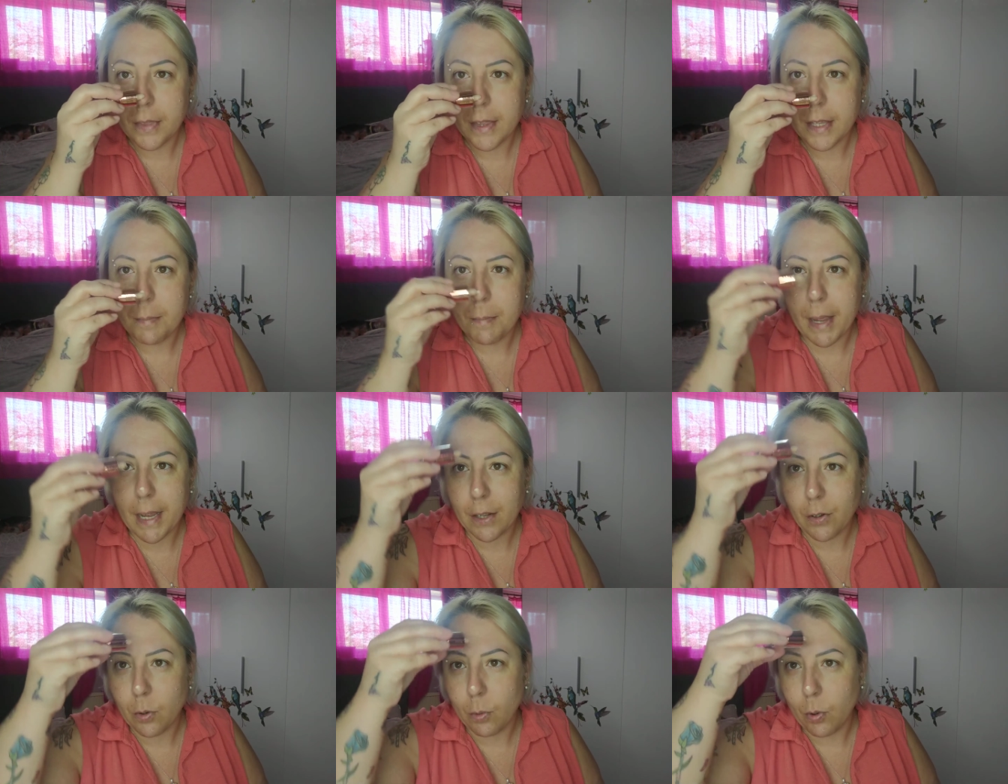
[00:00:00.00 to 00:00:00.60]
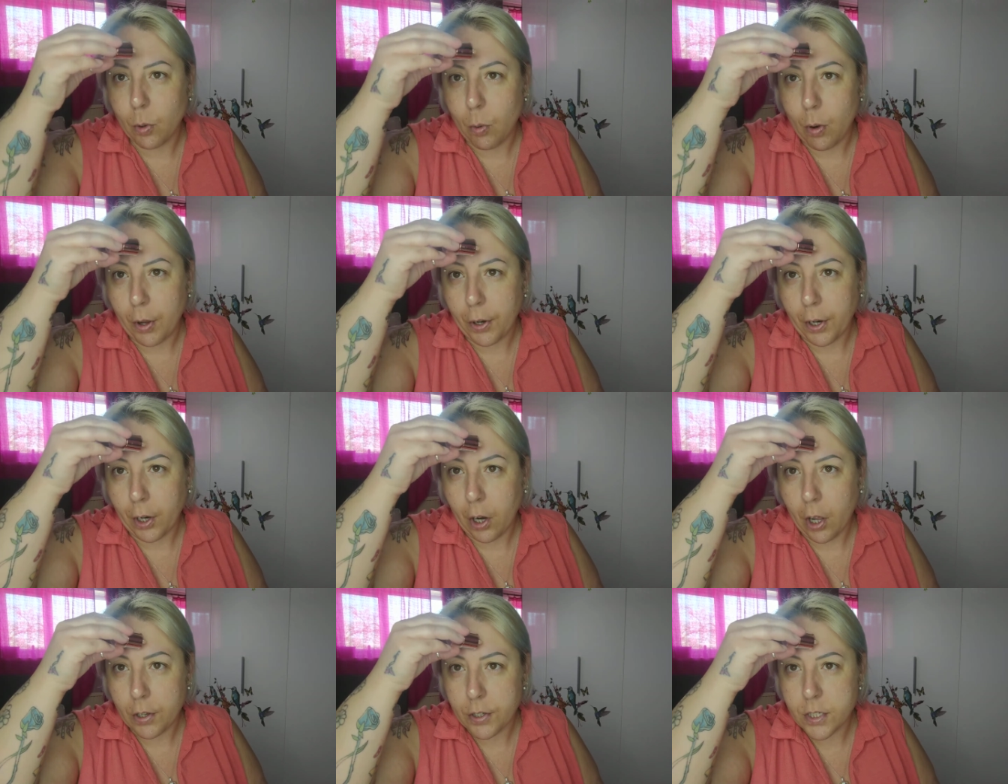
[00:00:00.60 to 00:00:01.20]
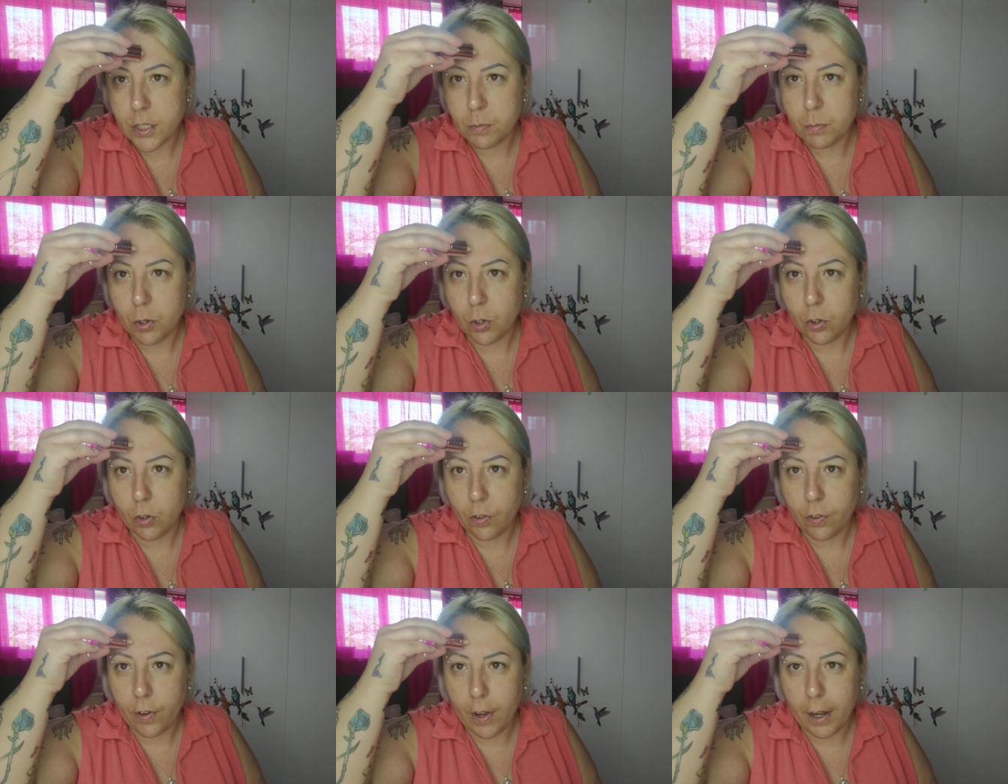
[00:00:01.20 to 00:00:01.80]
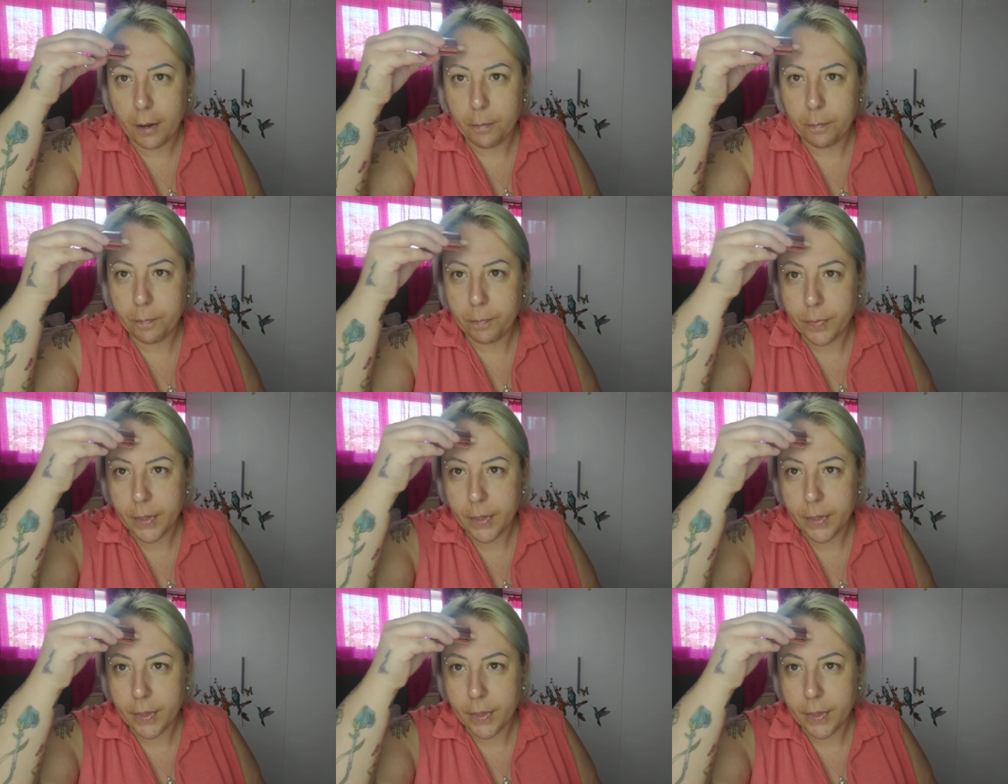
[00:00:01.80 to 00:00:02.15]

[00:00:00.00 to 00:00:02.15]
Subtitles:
makeup go on a lot smoother.